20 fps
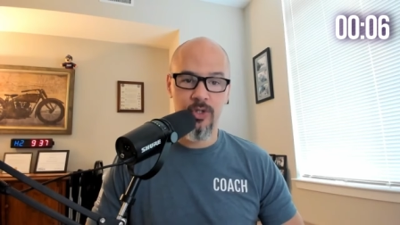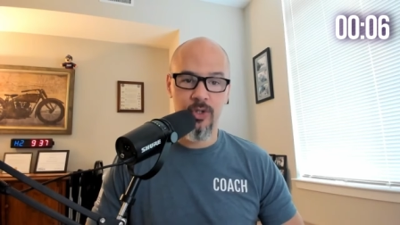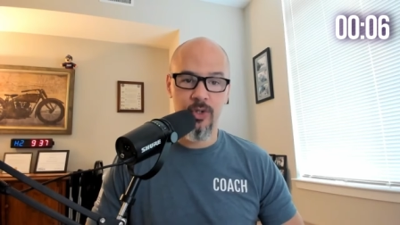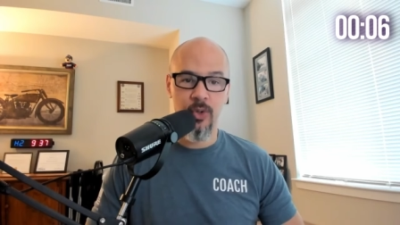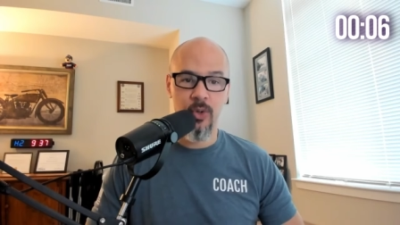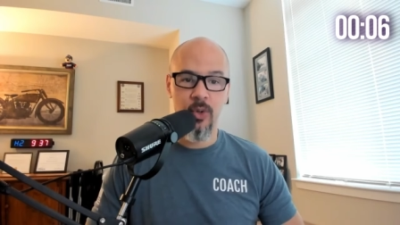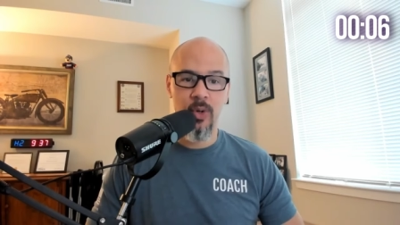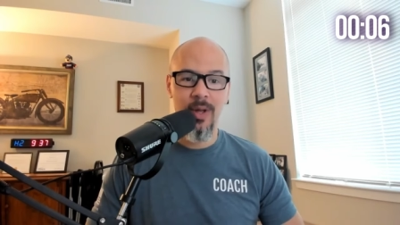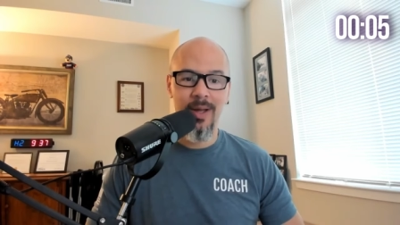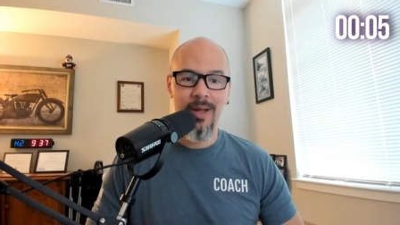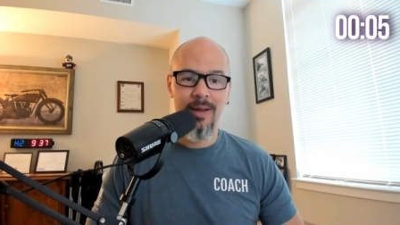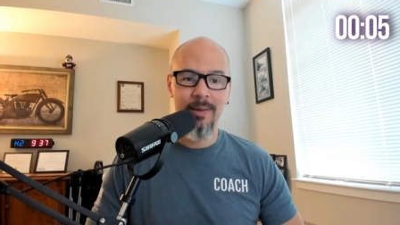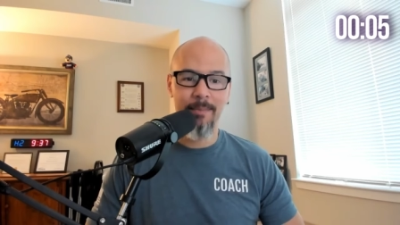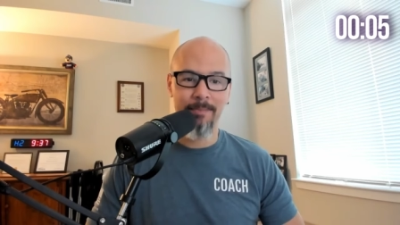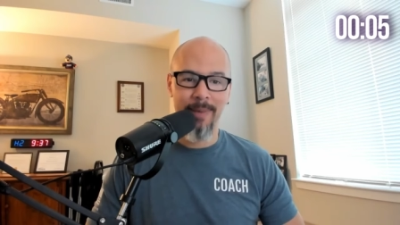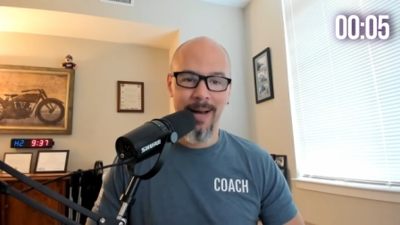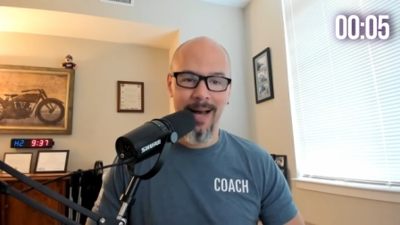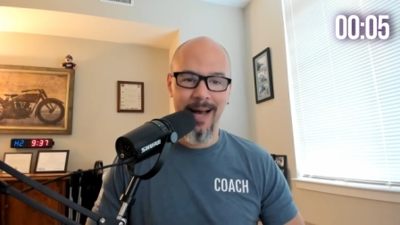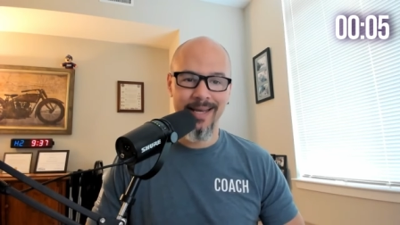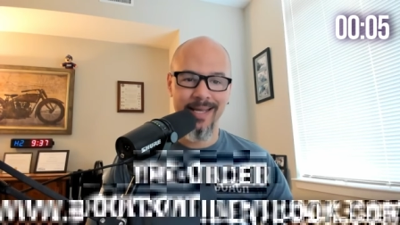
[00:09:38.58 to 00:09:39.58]
to
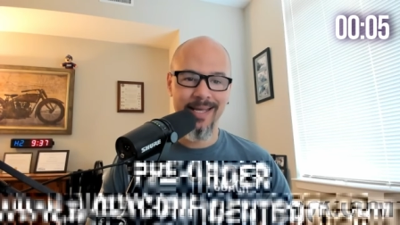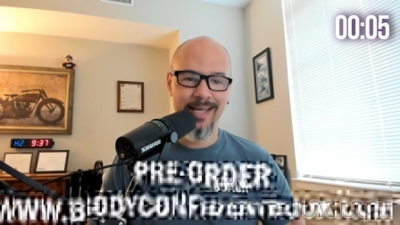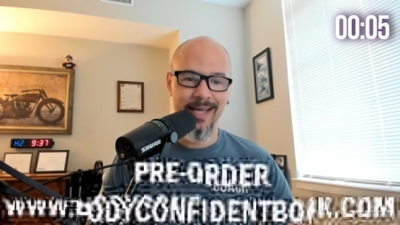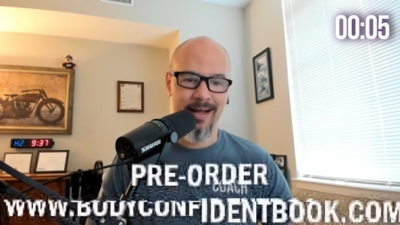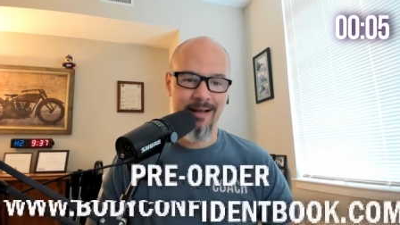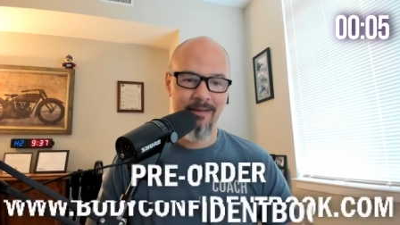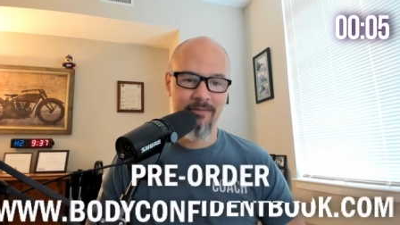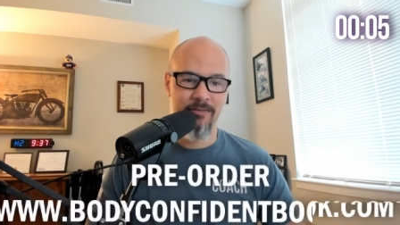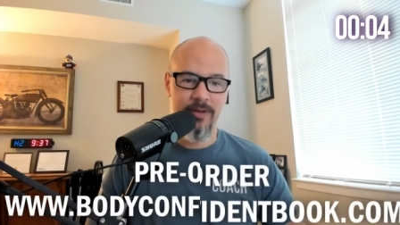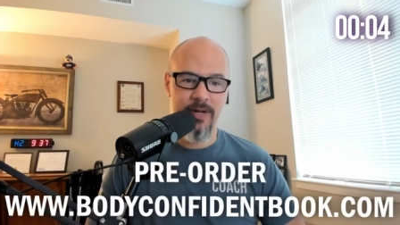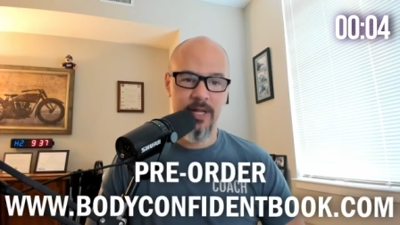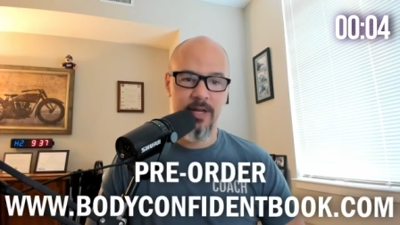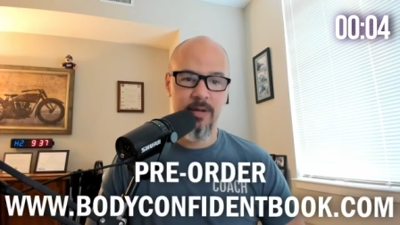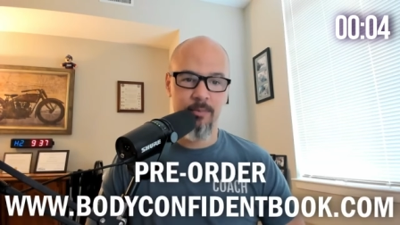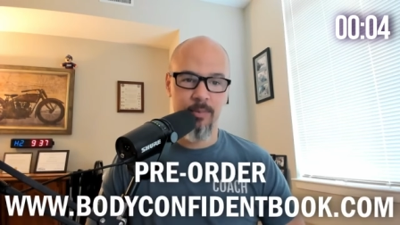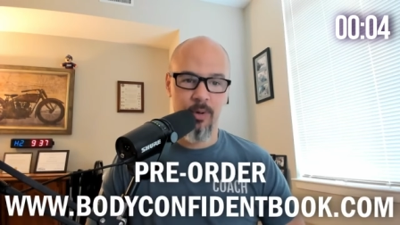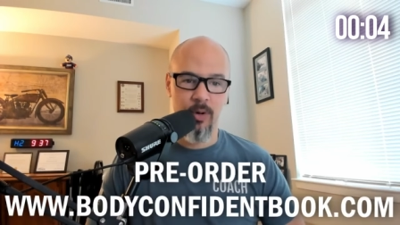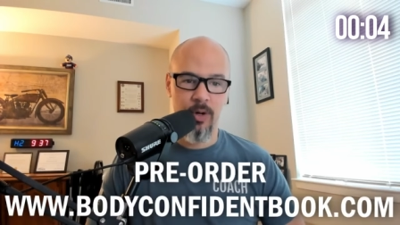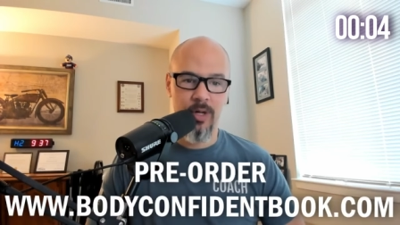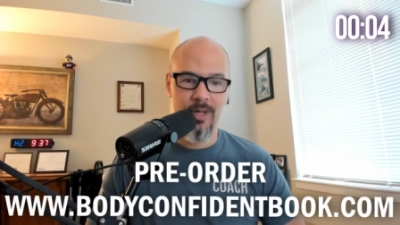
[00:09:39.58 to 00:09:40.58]

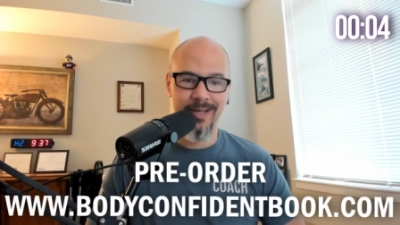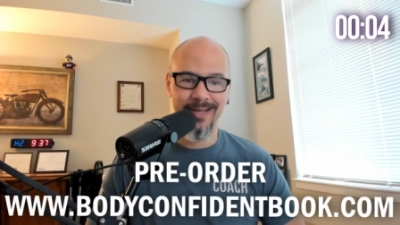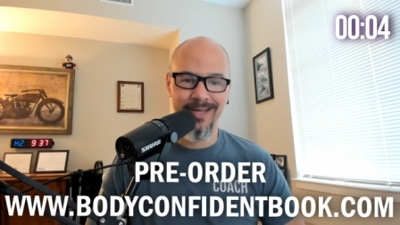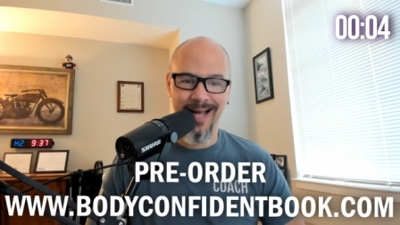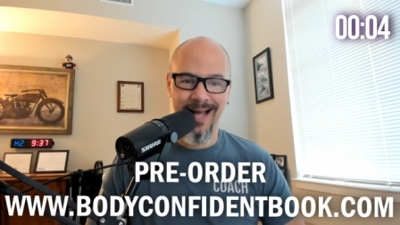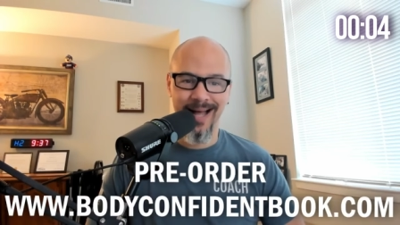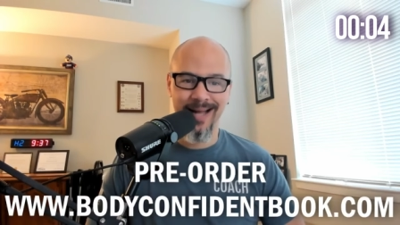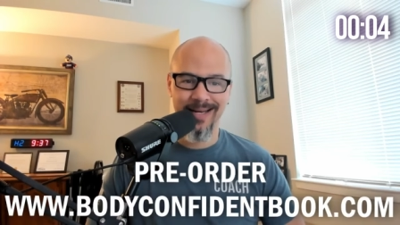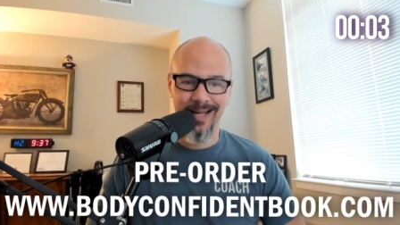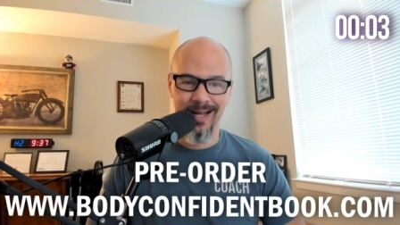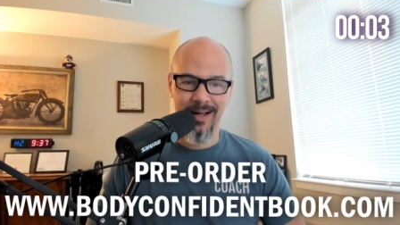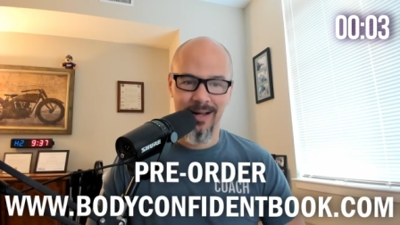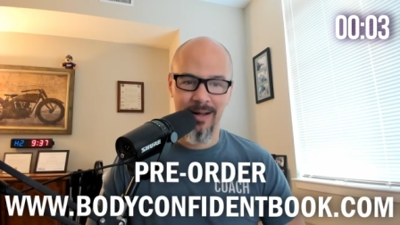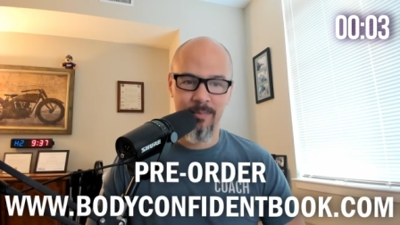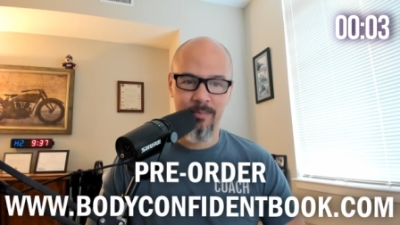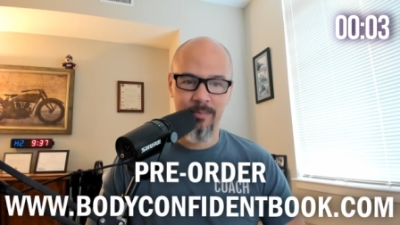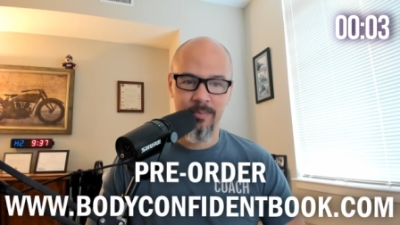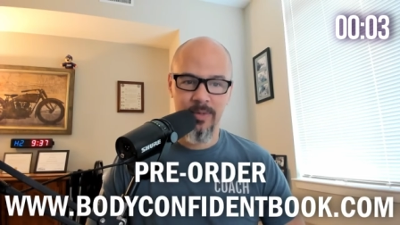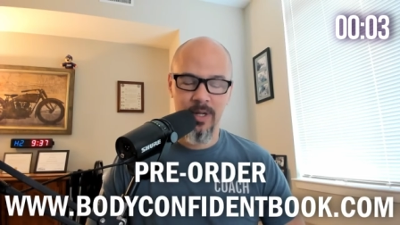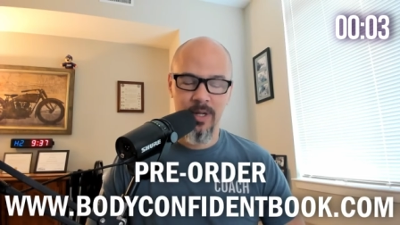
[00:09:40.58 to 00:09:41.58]

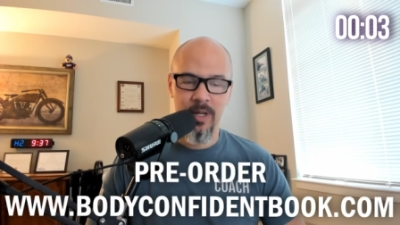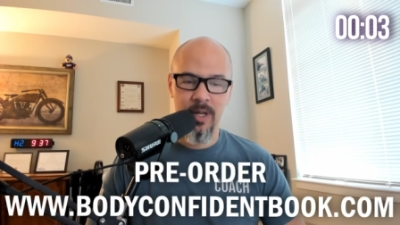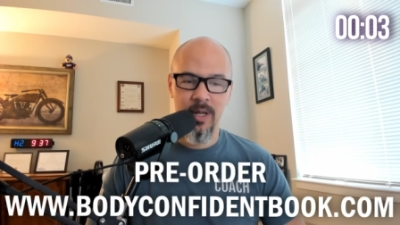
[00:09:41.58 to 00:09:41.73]
bodyconfidentbook.com,